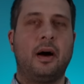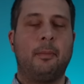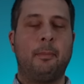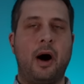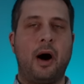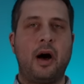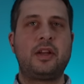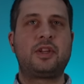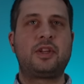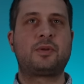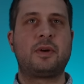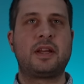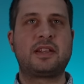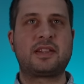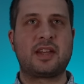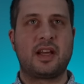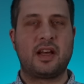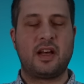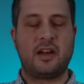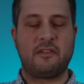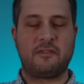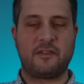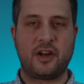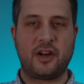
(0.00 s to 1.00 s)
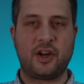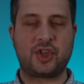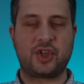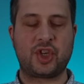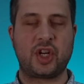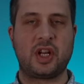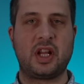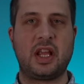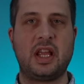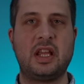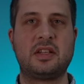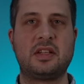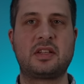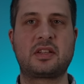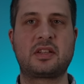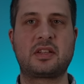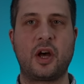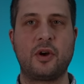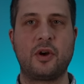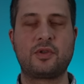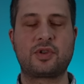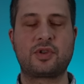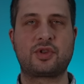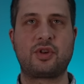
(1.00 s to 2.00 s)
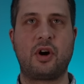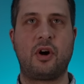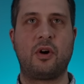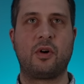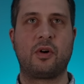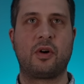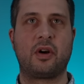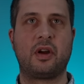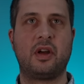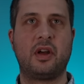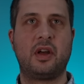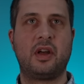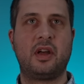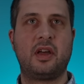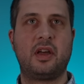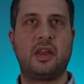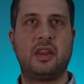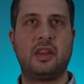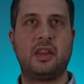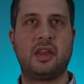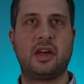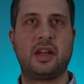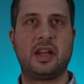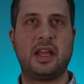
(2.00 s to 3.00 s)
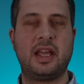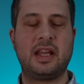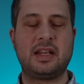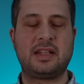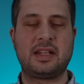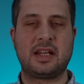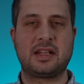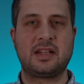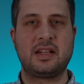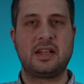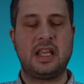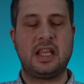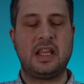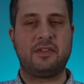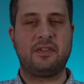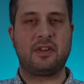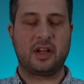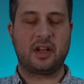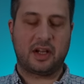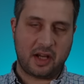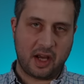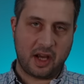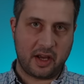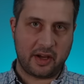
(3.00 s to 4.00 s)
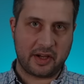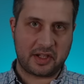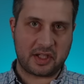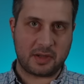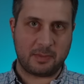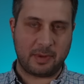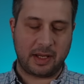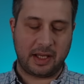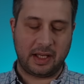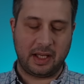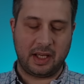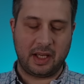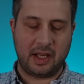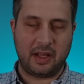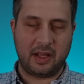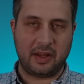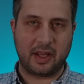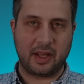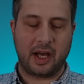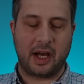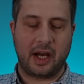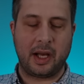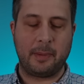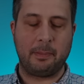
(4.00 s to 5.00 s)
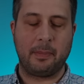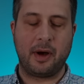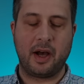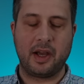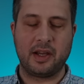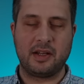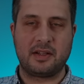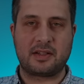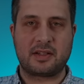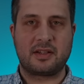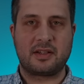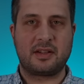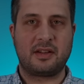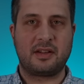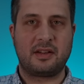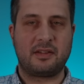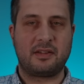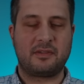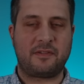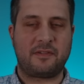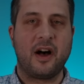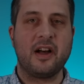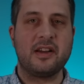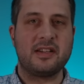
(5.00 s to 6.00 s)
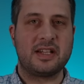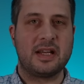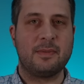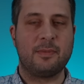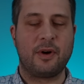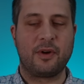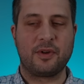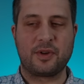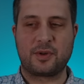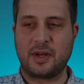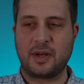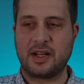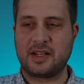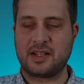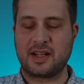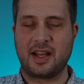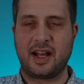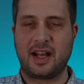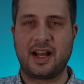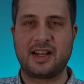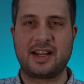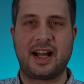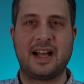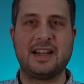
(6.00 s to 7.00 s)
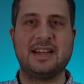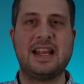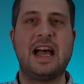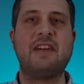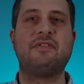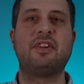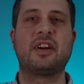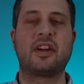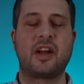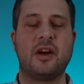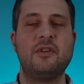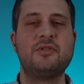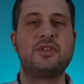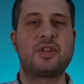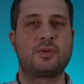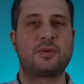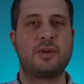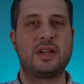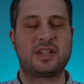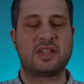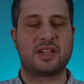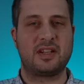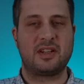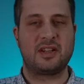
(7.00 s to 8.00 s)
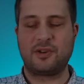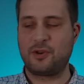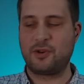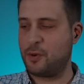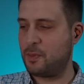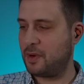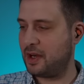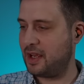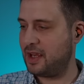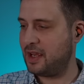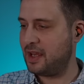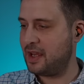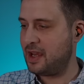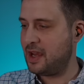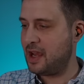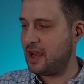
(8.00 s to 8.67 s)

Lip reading: My Twitter aversion is so strong that it didn't even occur to me that I might find him on Twitter. I never go to Twitter normally,